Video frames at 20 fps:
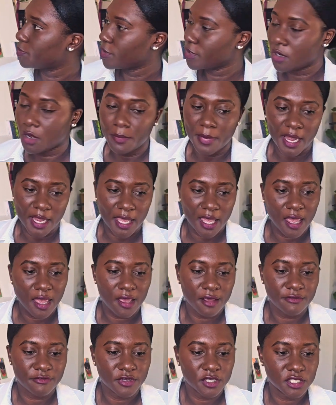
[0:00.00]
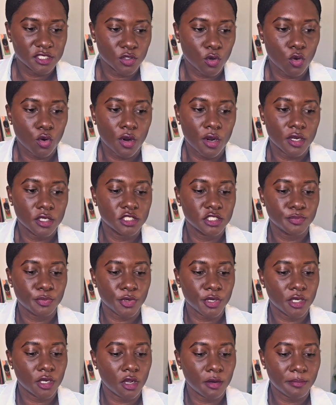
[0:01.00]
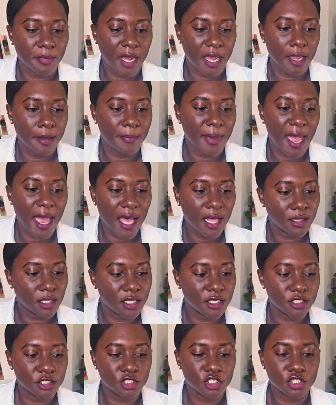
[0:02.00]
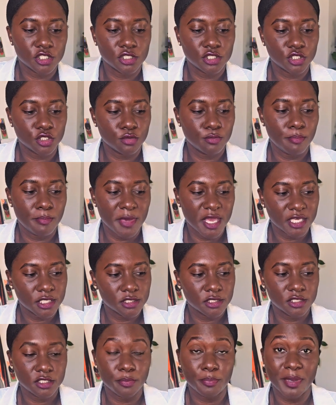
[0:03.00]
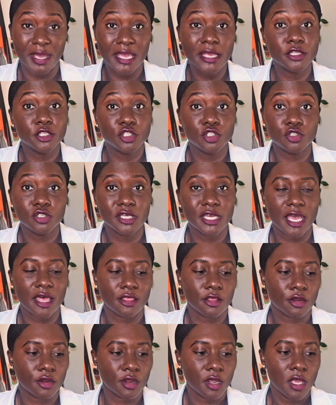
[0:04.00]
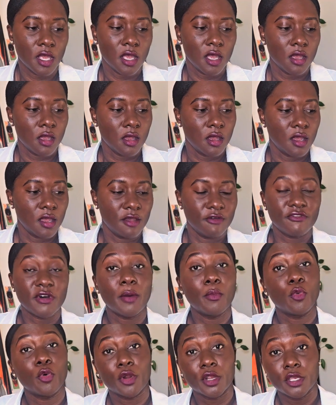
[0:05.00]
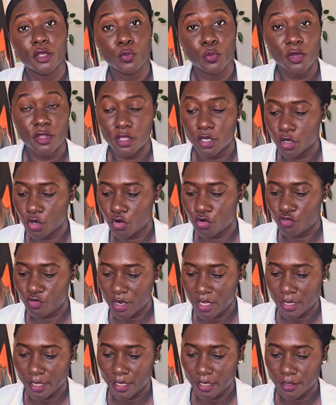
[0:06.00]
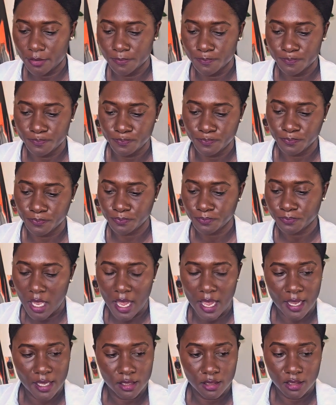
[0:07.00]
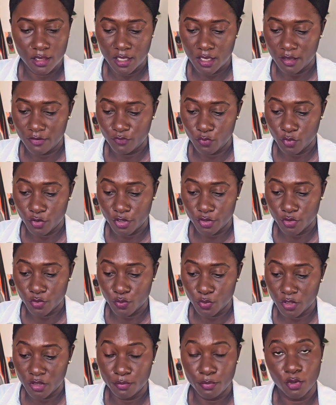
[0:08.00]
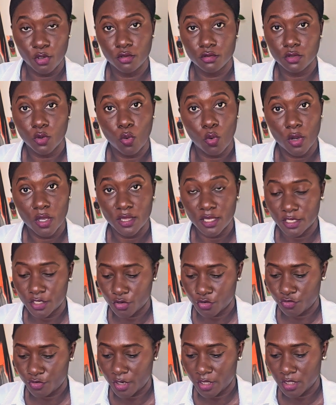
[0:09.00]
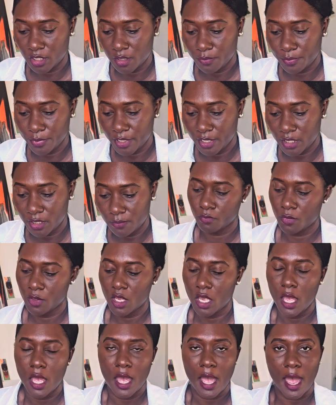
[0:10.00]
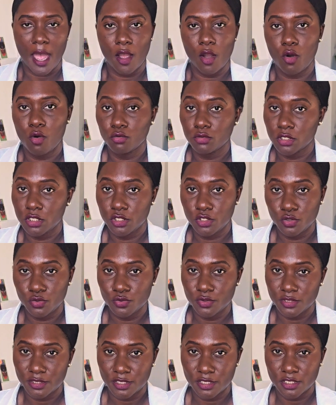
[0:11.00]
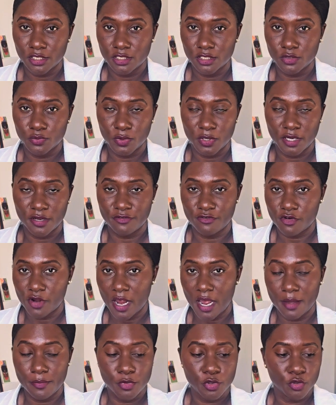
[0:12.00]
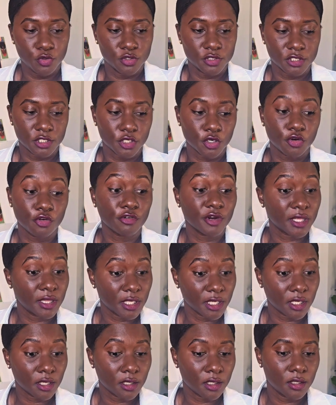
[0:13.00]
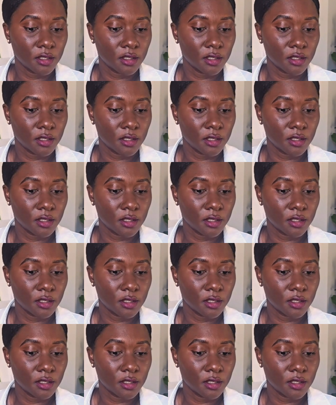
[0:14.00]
it on my canvas or spray it on my palette just to mix the paints together. If I'm working with acrylic, I love working with both oil and acrylic, but I only use this whenever I'm using acrylic.